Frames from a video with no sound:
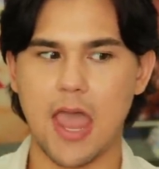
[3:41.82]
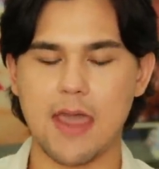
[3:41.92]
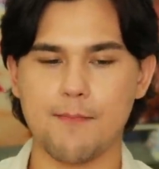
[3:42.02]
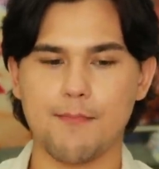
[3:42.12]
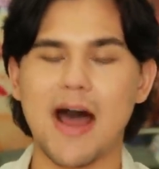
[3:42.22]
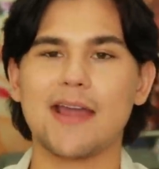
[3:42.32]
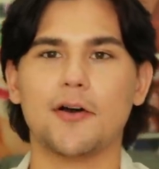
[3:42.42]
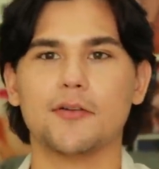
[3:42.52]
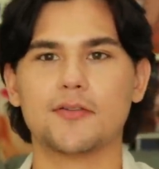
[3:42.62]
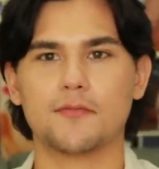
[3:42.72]
a
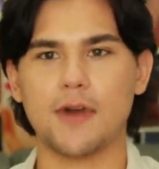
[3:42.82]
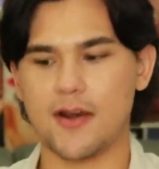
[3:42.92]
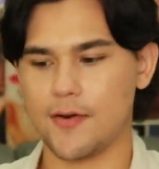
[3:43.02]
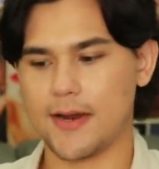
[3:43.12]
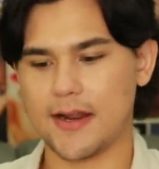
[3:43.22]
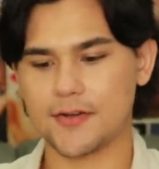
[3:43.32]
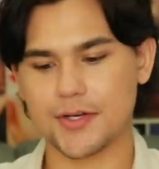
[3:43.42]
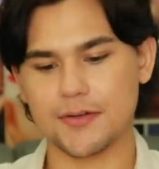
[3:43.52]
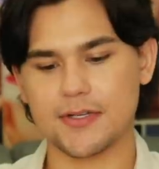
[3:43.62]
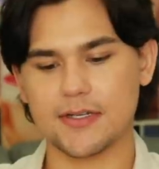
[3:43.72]
mild retinoid
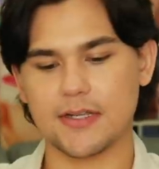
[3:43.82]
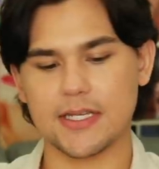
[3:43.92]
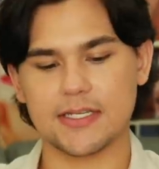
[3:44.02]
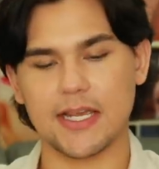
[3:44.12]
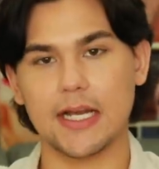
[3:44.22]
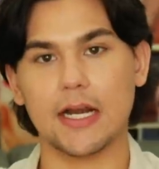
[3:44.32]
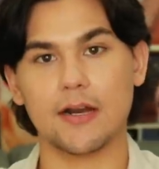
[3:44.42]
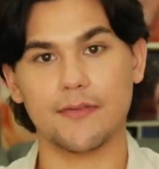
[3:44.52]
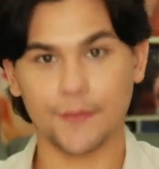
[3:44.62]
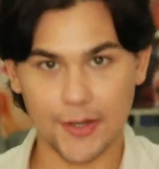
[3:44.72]
introduced into the skin
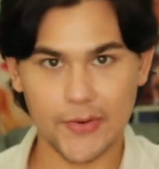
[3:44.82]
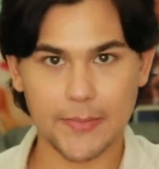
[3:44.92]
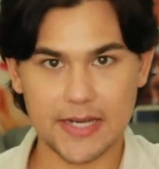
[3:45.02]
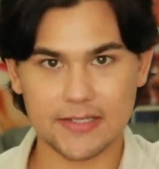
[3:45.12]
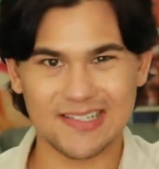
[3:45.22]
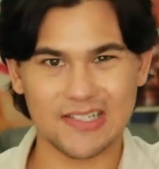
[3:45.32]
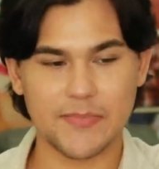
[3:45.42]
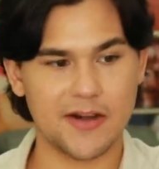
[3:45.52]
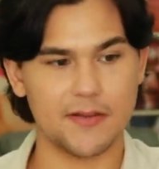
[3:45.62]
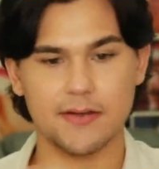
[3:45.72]
on a frequent basis is
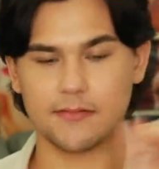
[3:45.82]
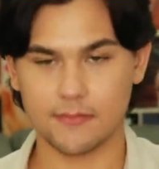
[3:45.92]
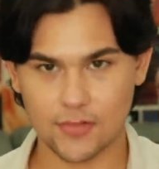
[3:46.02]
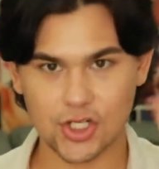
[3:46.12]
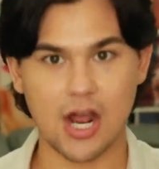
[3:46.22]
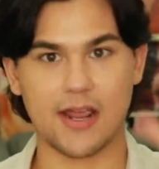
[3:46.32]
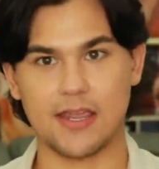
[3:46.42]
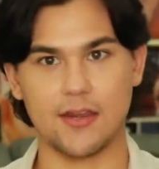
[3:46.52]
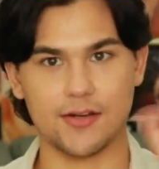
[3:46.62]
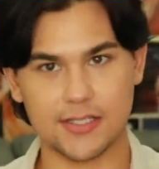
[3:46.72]
better than
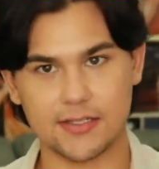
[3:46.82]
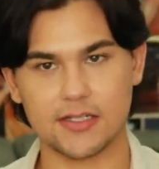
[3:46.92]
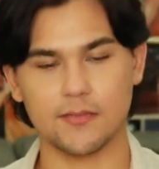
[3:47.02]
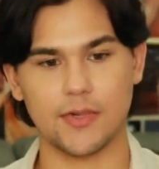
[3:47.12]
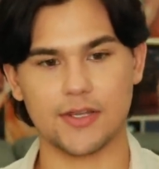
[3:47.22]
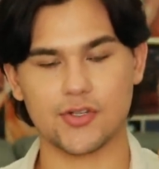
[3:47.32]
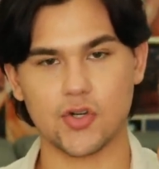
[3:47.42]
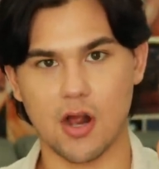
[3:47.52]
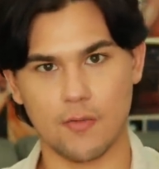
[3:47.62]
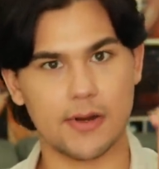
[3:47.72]
shocking your system with a
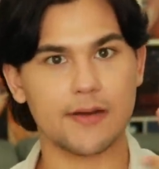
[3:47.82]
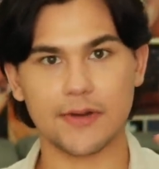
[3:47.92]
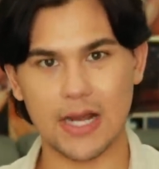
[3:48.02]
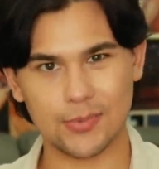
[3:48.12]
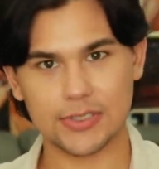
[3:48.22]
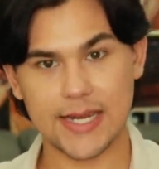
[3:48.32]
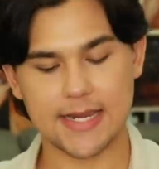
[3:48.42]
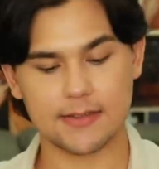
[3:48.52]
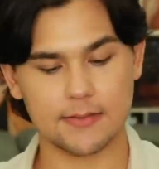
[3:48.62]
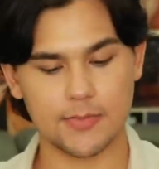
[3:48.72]
strong one every couple
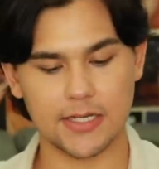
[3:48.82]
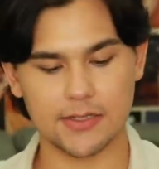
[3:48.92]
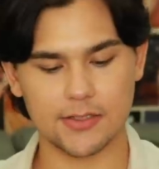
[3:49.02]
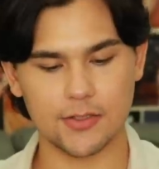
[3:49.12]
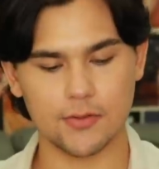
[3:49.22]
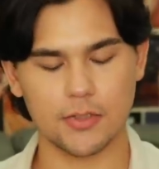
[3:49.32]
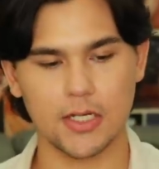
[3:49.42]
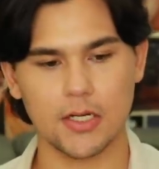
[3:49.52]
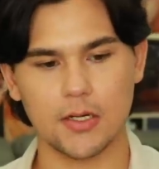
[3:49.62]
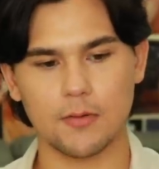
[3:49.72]
days because you
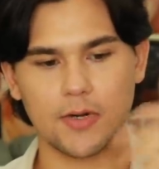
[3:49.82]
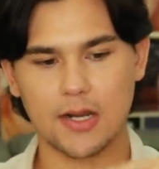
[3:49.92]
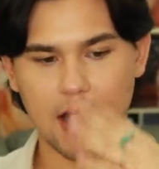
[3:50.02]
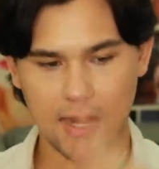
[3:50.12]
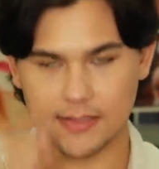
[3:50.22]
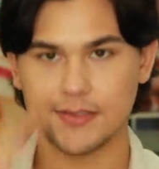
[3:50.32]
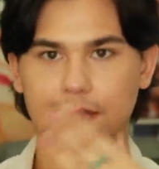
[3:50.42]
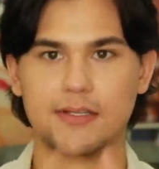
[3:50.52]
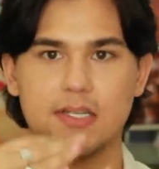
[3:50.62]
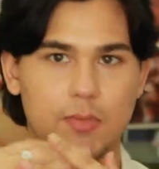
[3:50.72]
want to
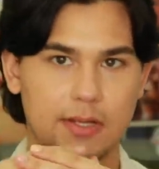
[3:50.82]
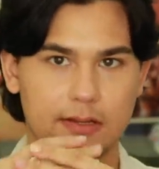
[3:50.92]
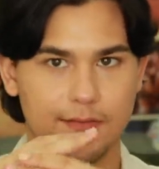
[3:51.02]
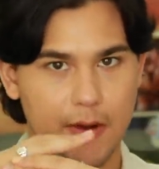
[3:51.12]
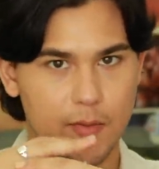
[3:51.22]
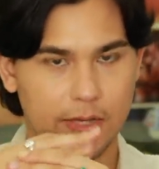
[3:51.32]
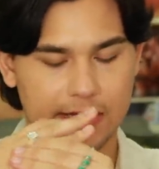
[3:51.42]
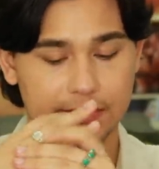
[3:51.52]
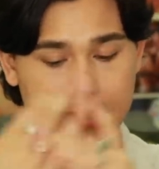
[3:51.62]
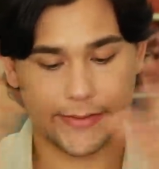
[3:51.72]
constantly stimulate the
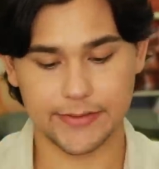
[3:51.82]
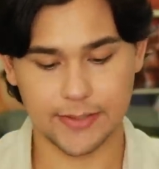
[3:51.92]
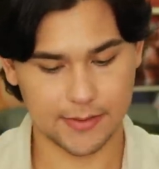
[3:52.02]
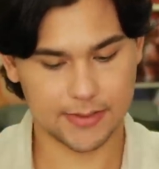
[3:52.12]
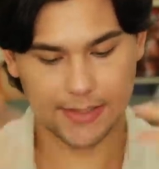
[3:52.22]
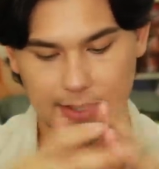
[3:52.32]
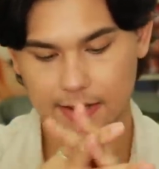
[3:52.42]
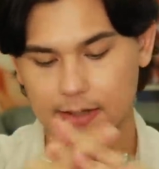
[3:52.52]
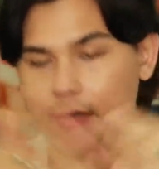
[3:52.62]
fibroblast cells. So it's like,